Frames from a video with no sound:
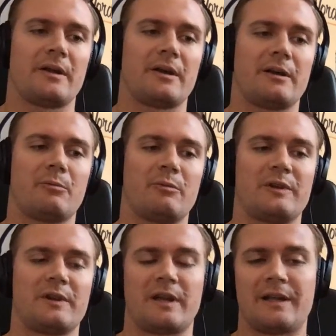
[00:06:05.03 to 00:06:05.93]

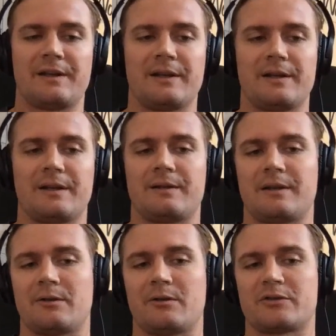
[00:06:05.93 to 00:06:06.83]
when it ended, and
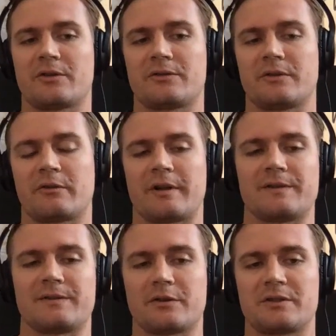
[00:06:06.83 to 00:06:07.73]
then there's also a
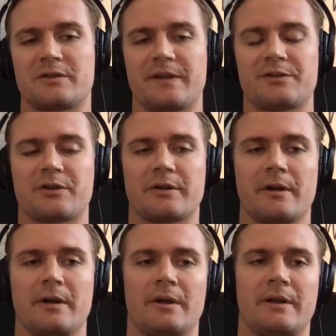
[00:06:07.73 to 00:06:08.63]
great search feature
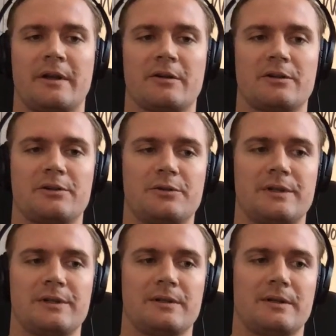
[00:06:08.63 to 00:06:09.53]
now included.